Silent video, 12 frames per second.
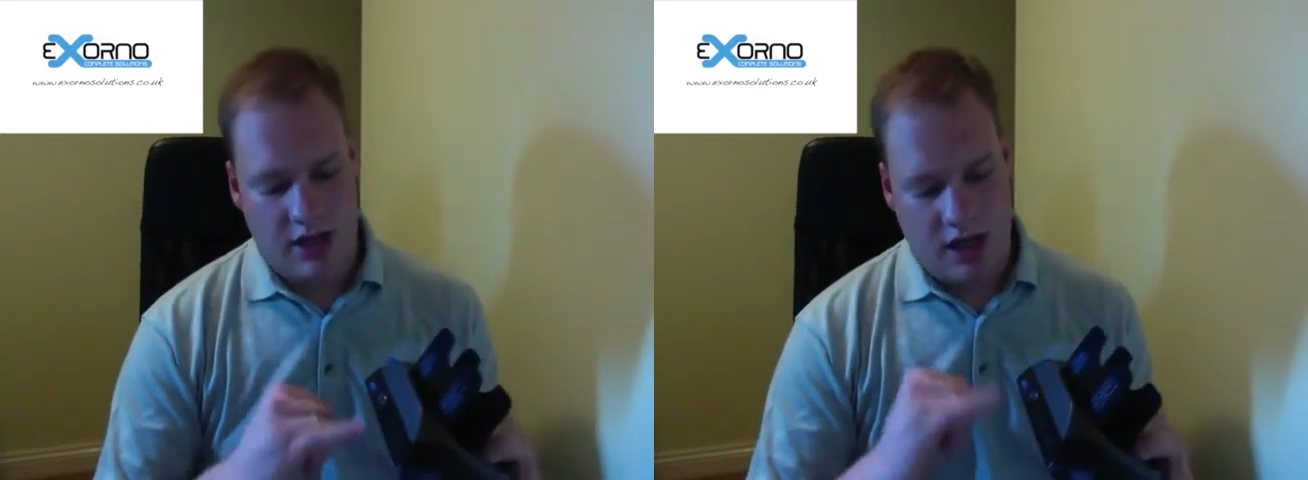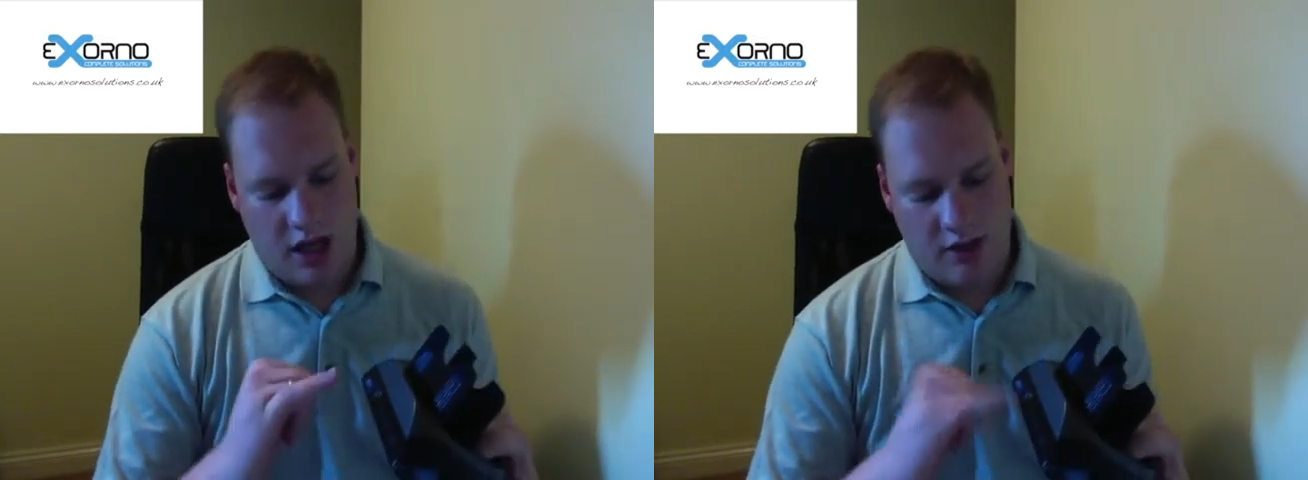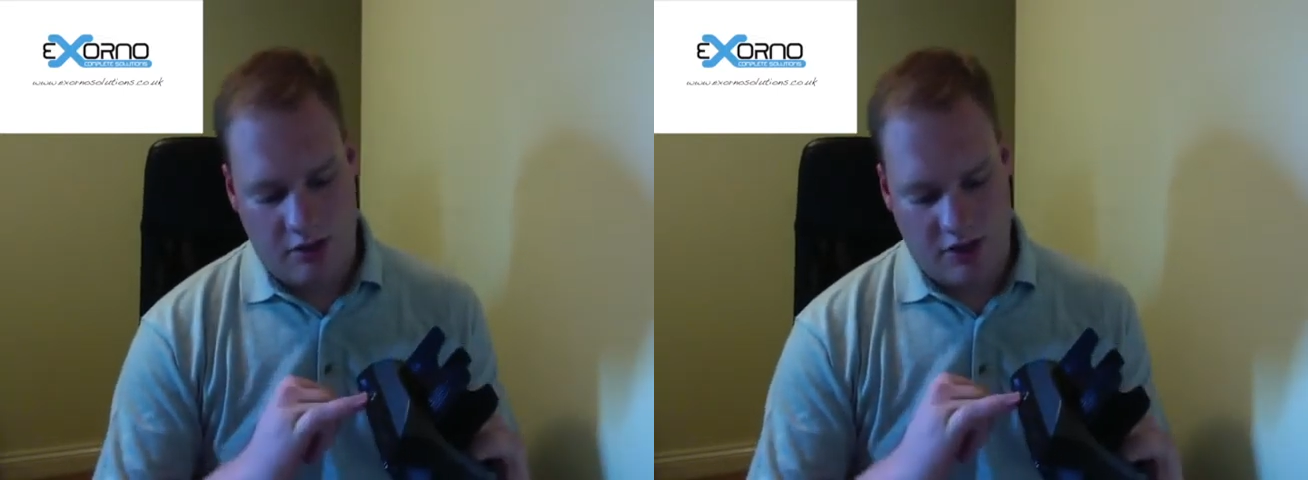
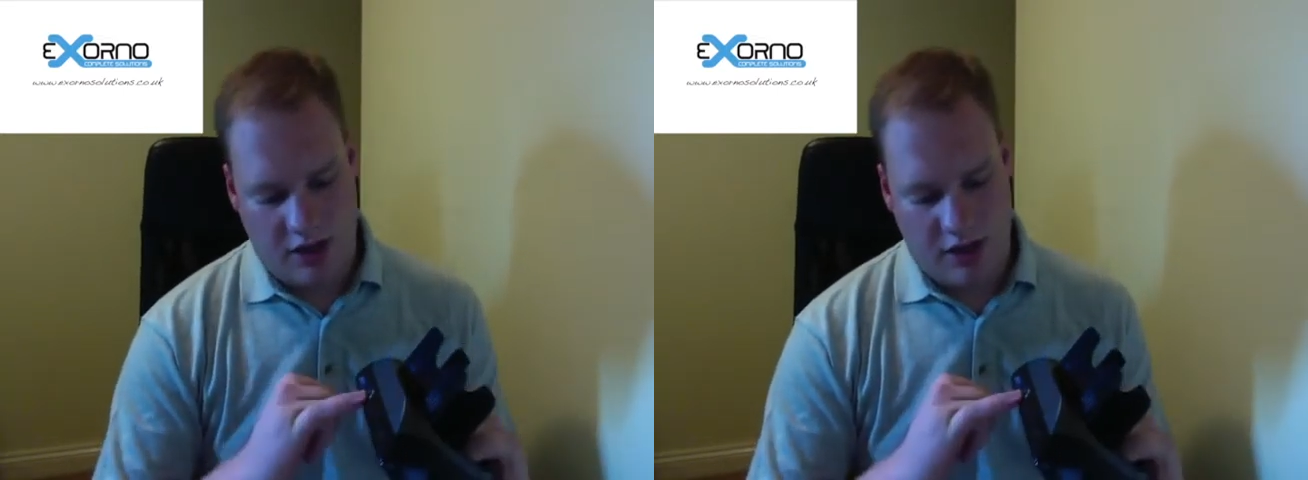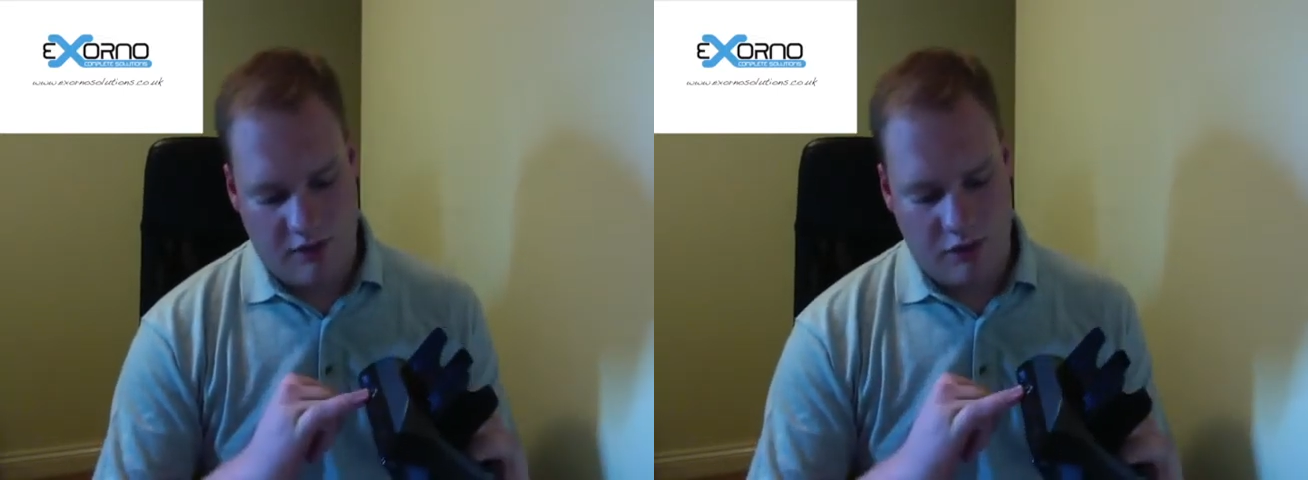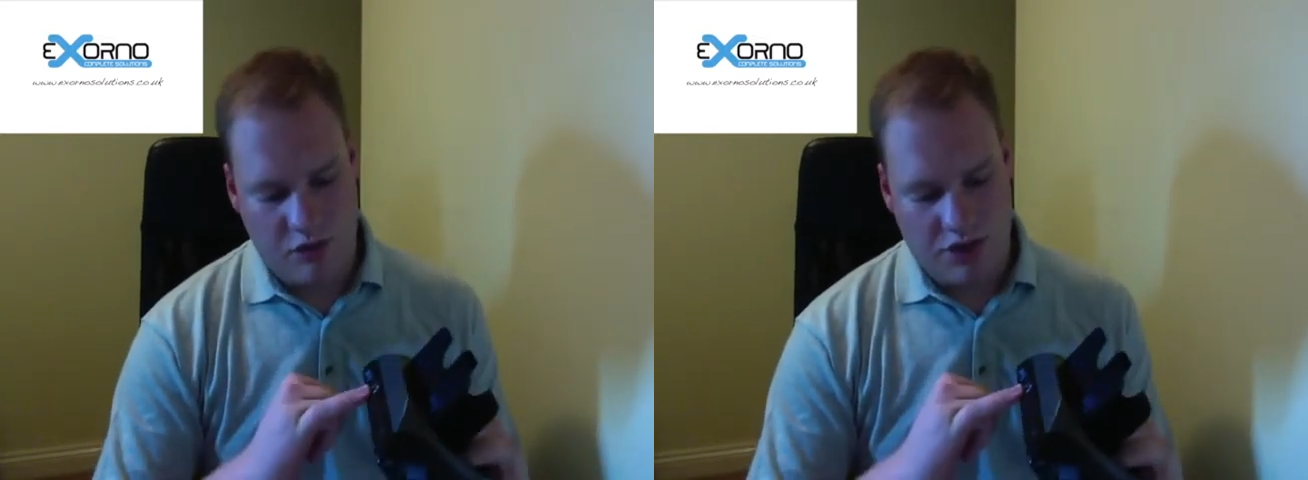
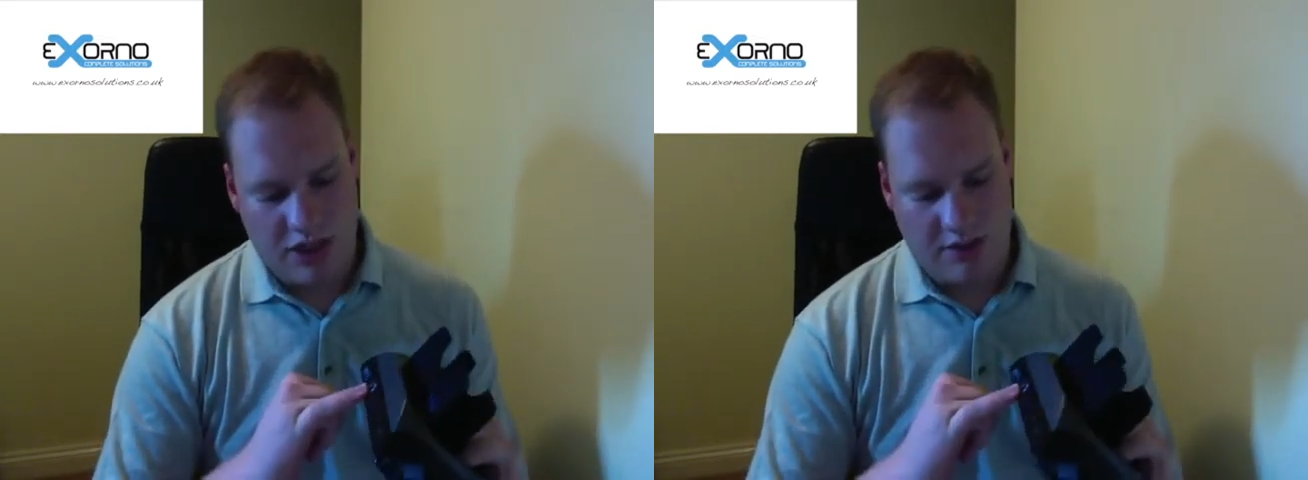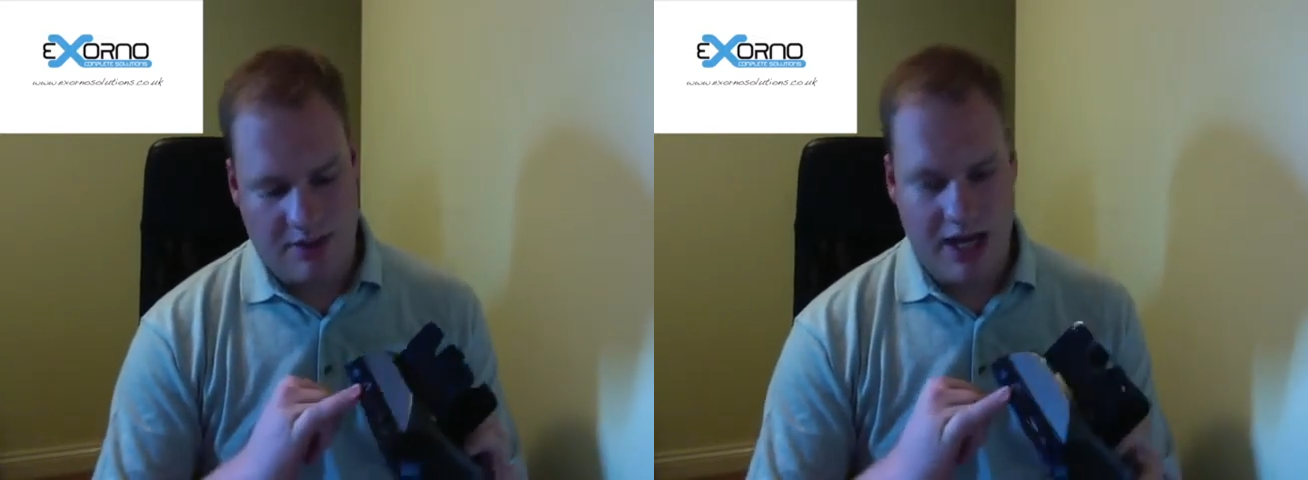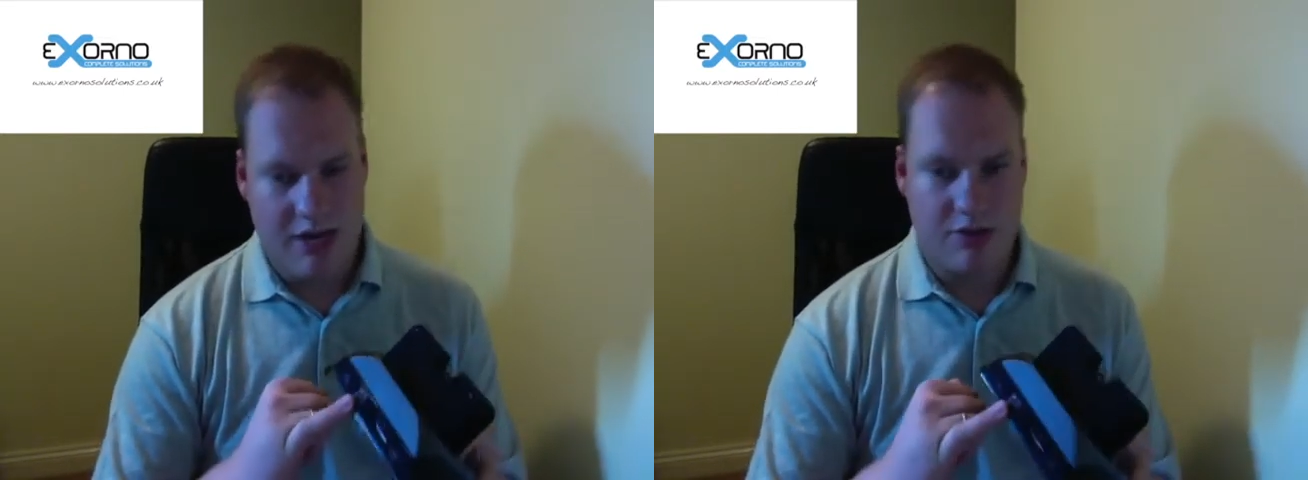Unfortunately
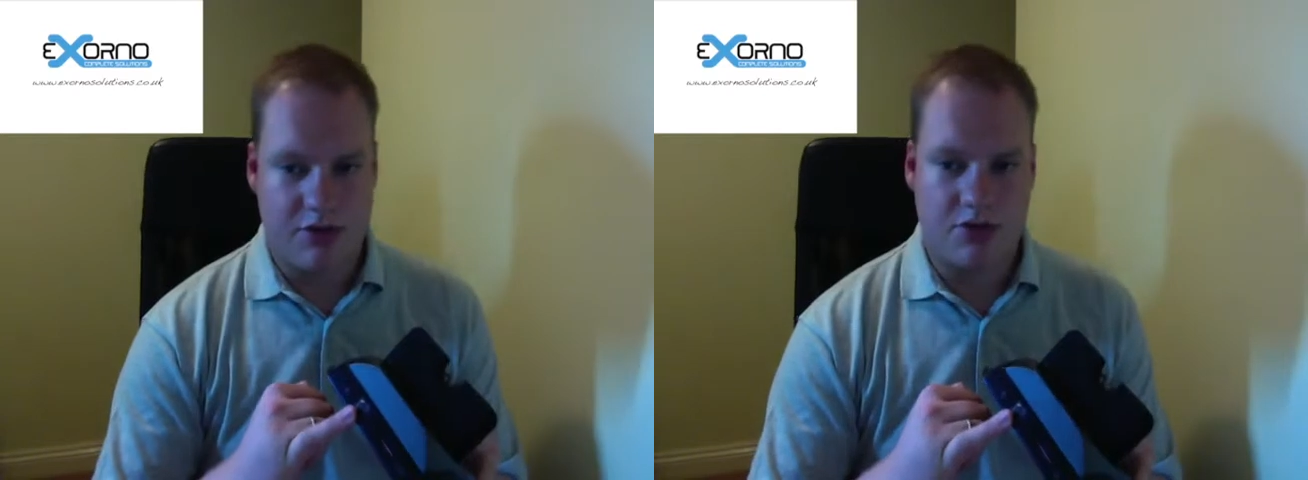the power